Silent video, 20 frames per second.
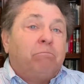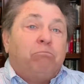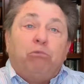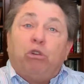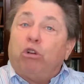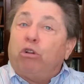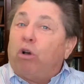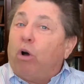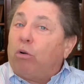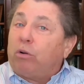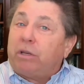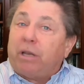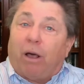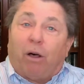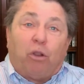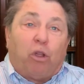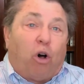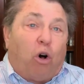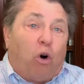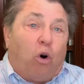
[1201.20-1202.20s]
you can go tell
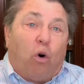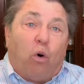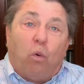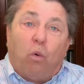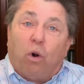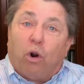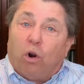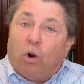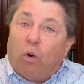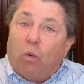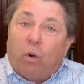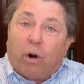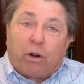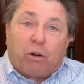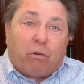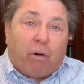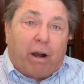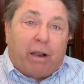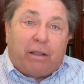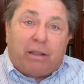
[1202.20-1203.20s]
the whole world what
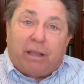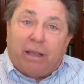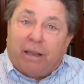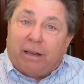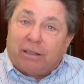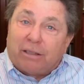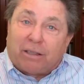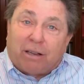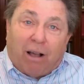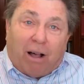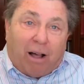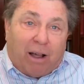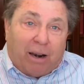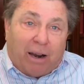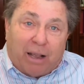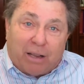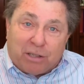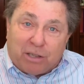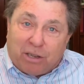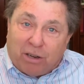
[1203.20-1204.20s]
great things God
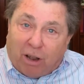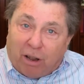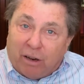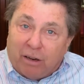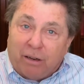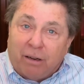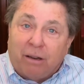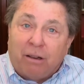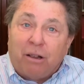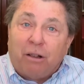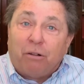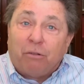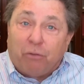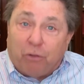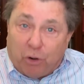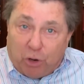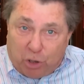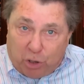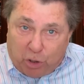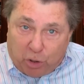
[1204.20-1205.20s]
has done for
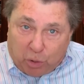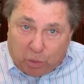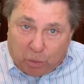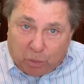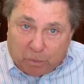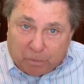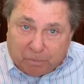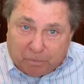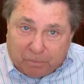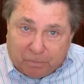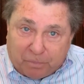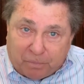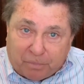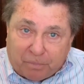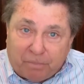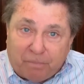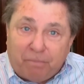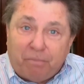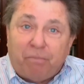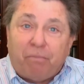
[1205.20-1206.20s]
you."
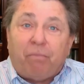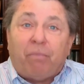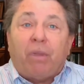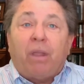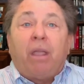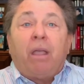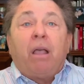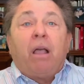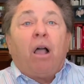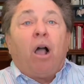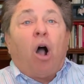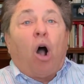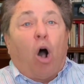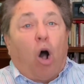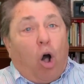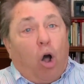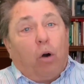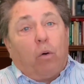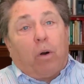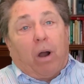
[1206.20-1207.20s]

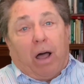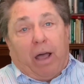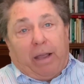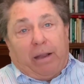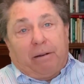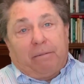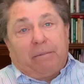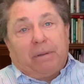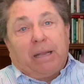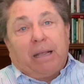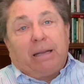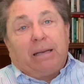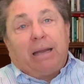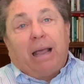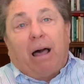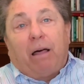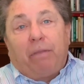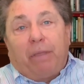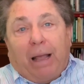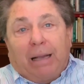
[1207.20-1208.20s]
All right,
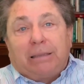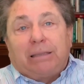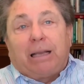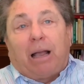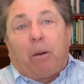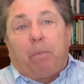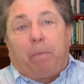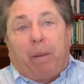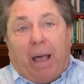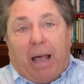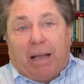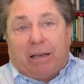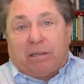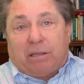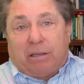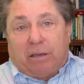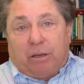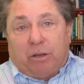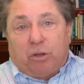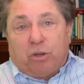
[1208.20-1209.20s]
now that's our
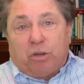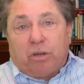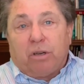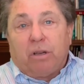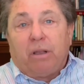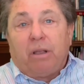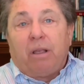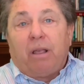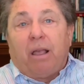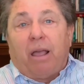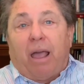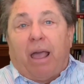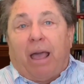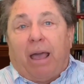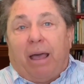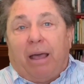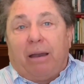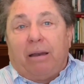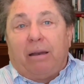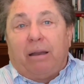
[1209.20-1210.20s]
passage.
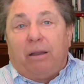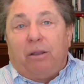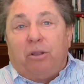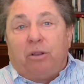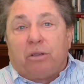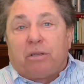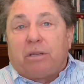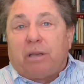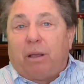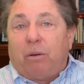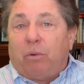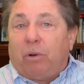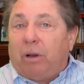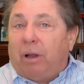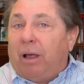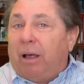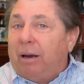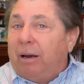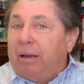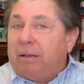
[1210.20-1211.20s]
And you say, well,
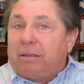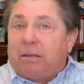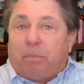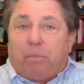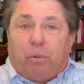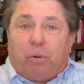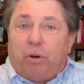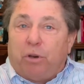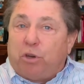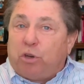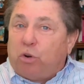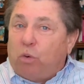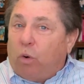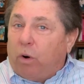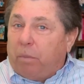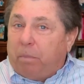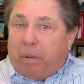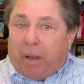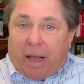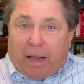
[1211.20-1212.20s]
Lon, that's a pretty
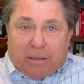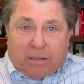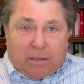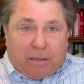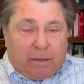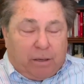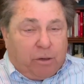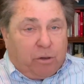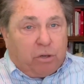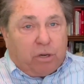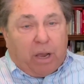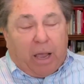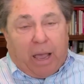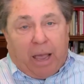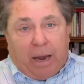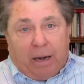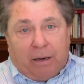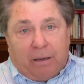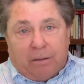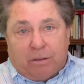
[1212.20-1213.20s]
short passage,
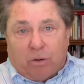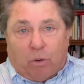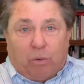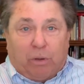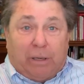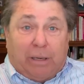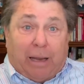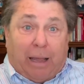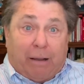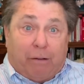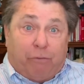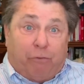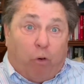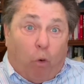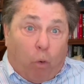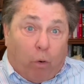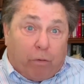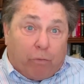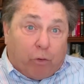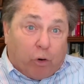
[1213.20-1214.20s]
and it's only like
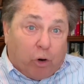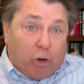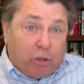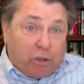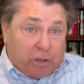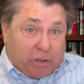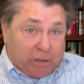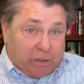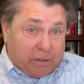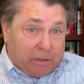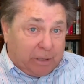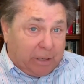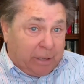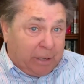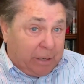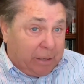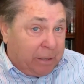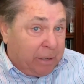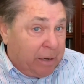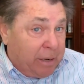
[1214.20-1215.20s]
four verses, and
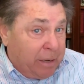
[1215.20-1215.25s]
it,